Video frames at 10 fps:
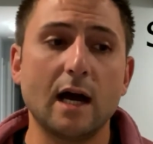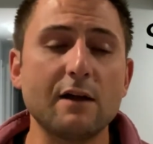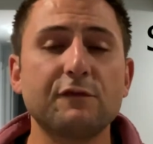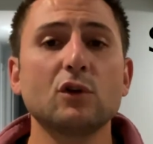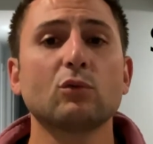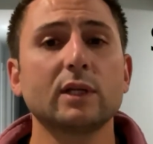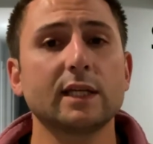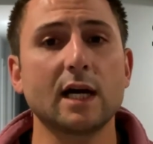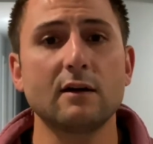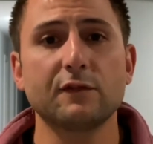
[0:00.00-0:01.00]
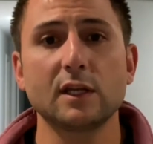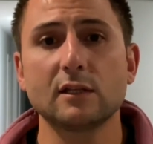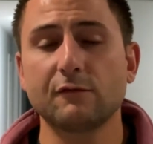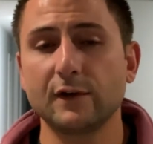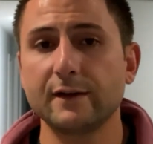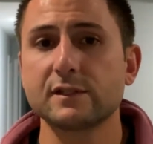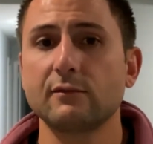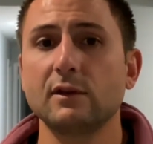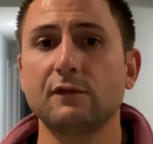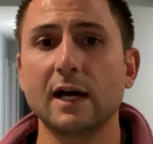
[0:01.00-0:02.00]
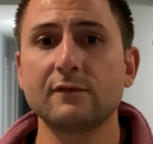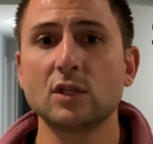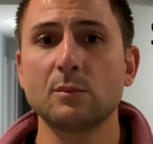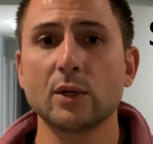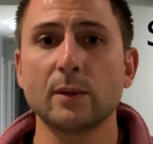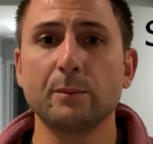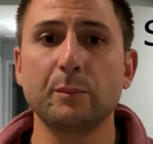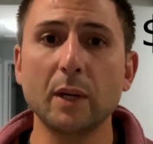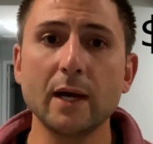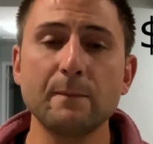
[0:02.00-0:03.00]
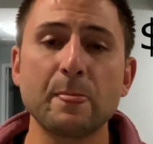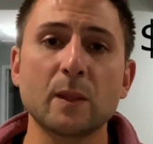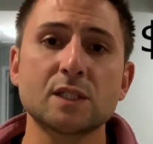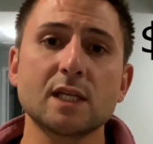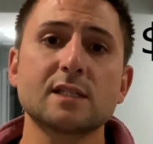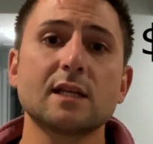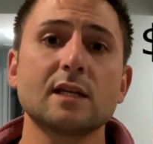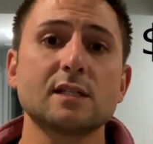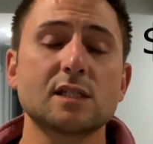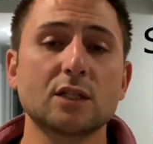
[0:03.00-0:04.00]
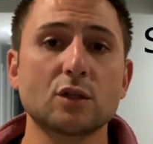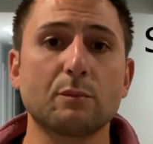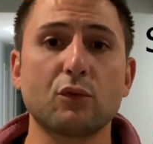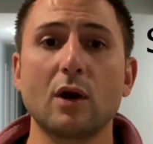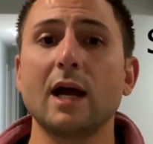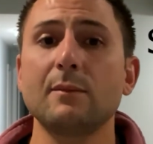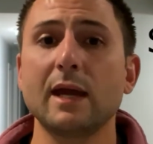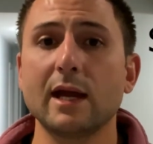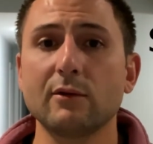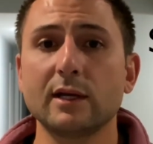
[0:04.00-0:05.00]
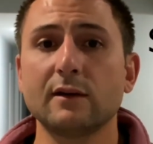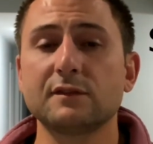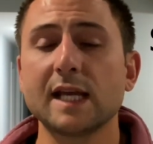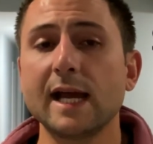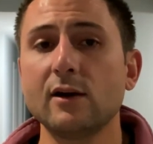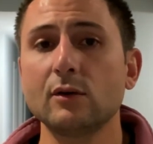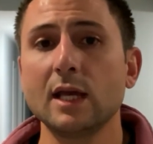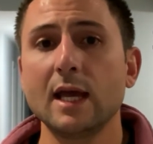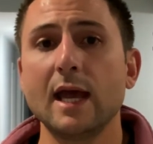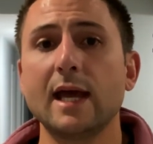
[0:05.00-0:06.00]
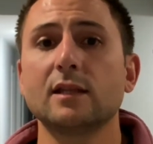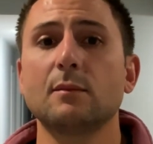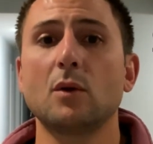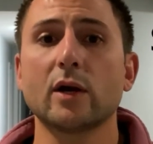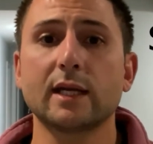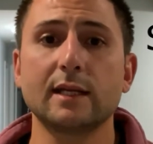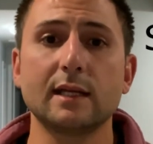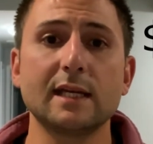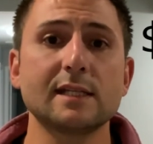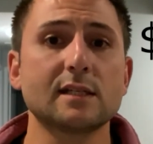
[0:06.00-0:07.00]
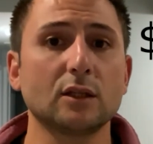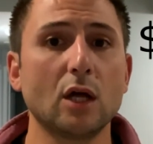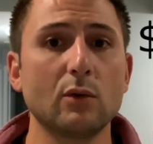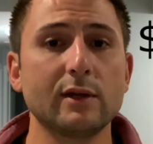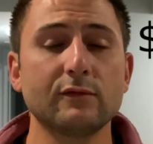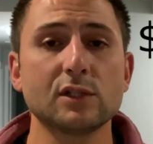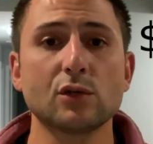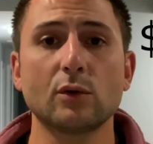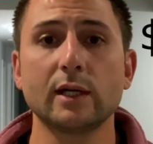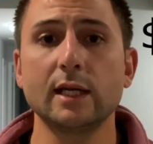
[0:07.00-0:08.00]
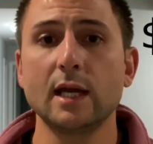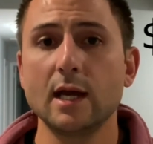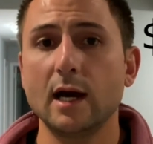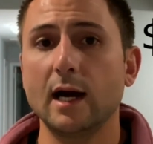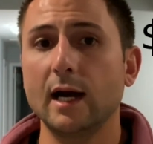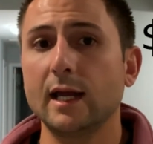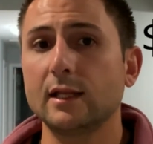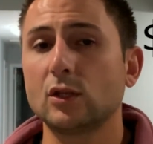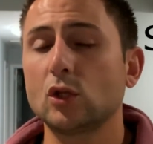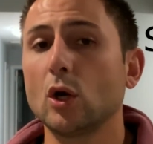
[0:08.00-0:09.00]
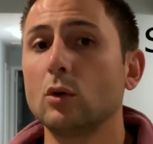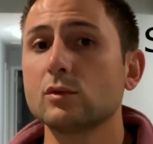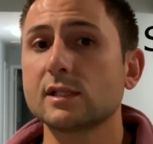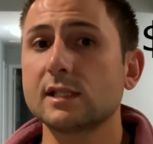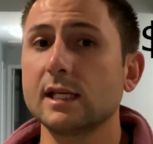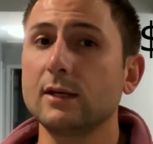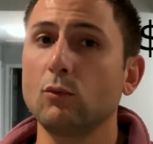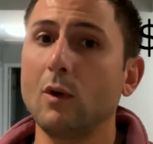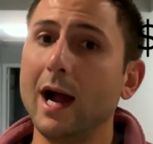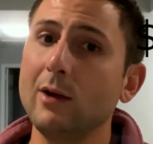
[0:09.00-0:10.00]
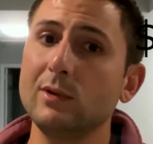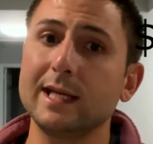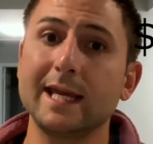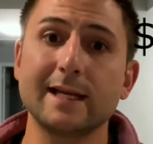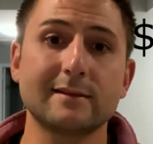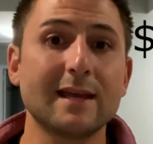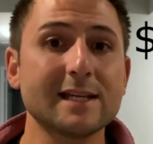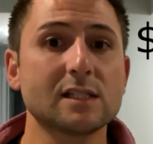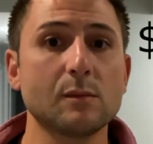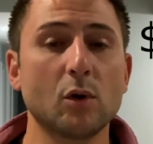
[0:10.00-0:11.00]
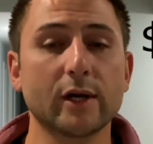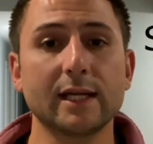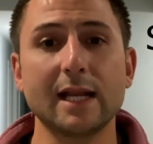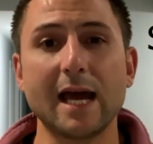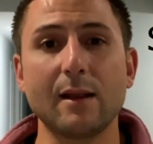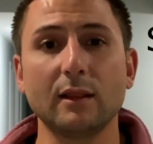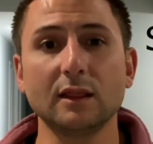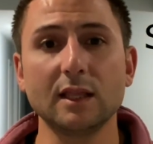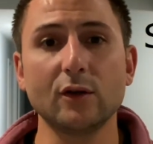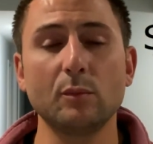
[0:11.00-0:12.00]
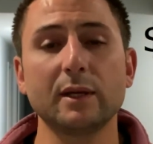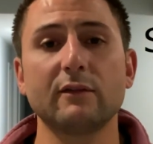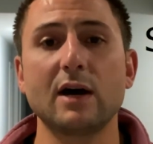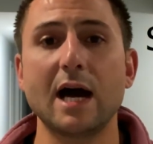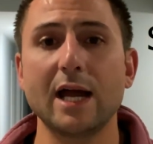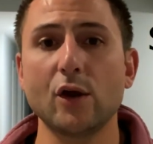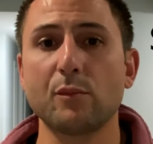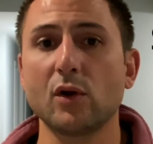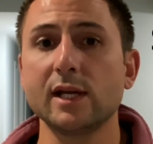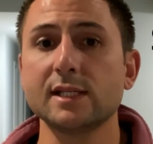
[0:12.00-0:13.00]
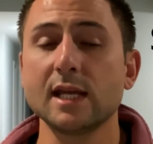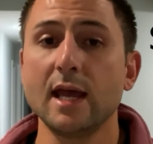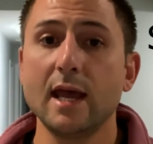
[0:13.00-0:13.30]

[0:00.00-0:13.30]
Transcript: I feel really confident in the $575,000 number, but since it is such a prime area of town and the market is low inventory, I don't see why we can't test the market at a little bit of a higher price.